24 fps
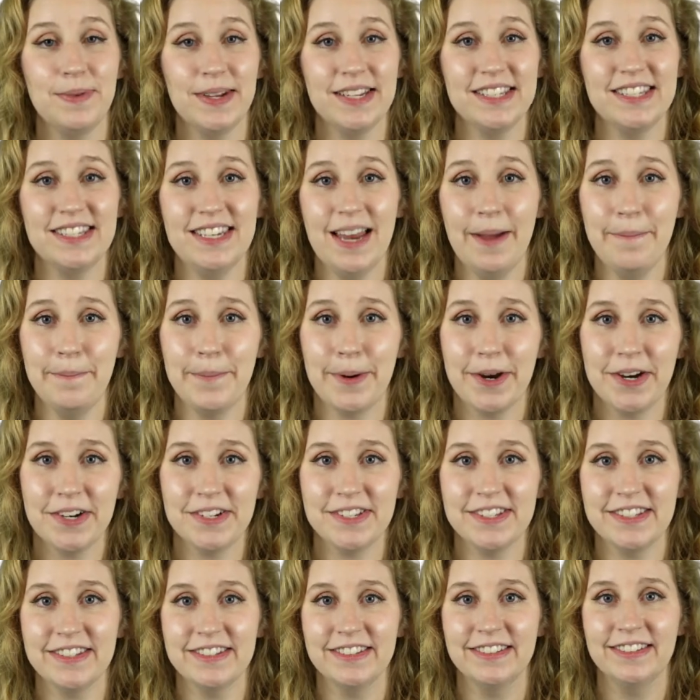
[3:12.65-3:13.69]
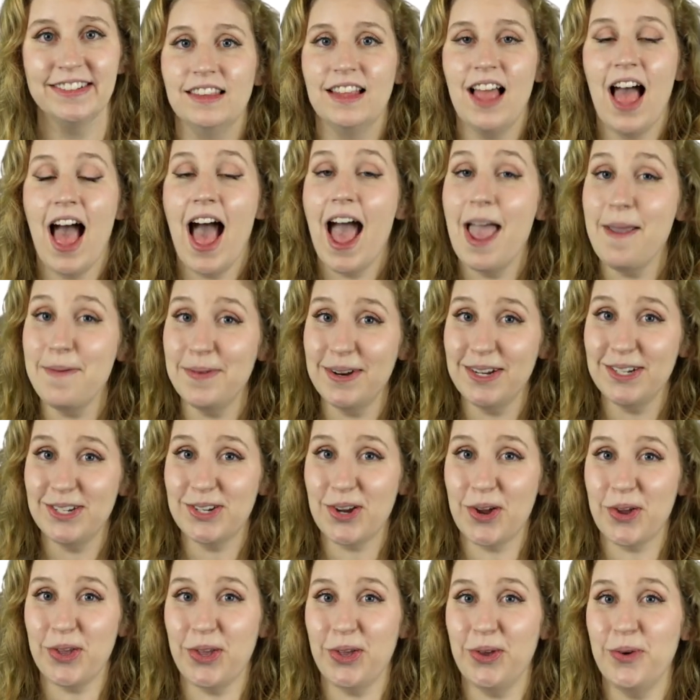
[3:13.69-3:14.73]
mixed numbers. I'm going to
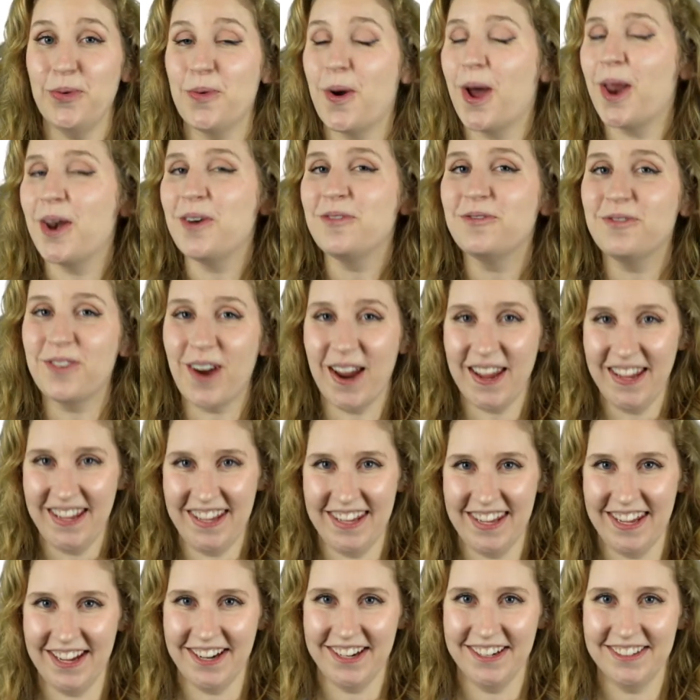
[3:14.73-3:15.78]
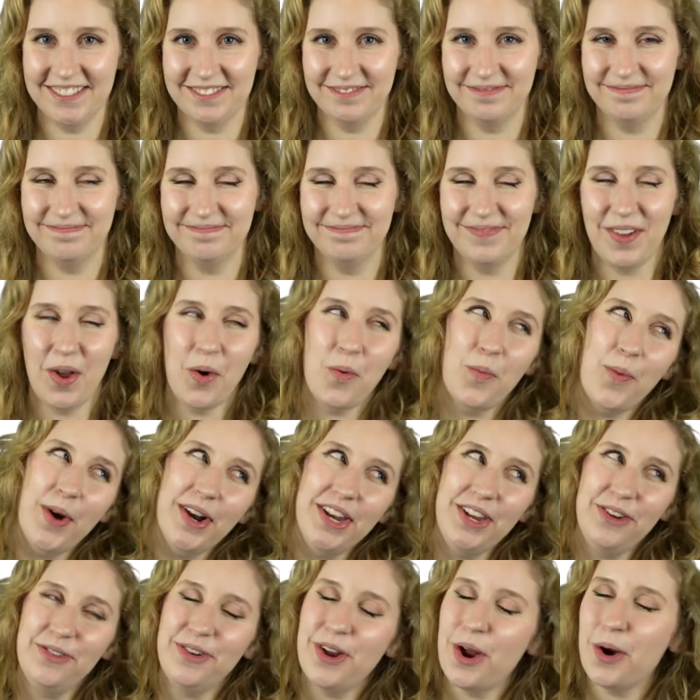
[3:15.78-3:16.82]
show you one right here. What
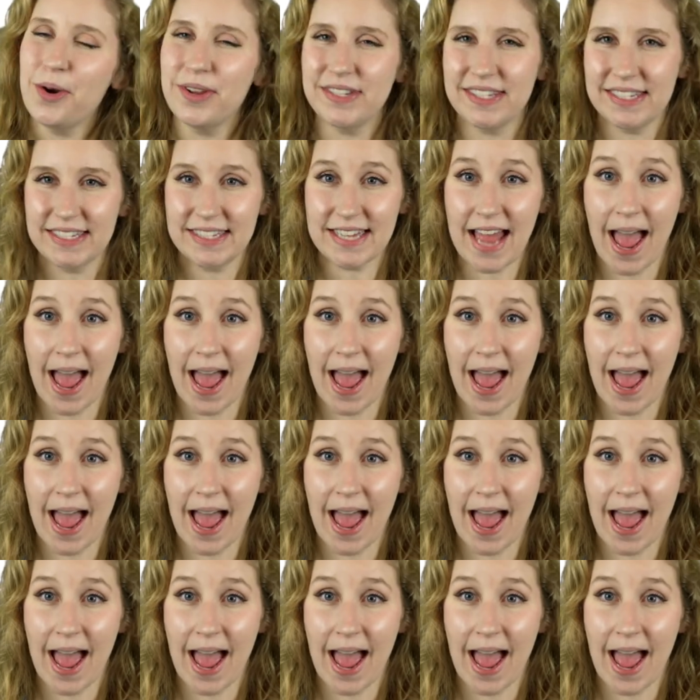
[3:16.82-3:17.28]
do you notice is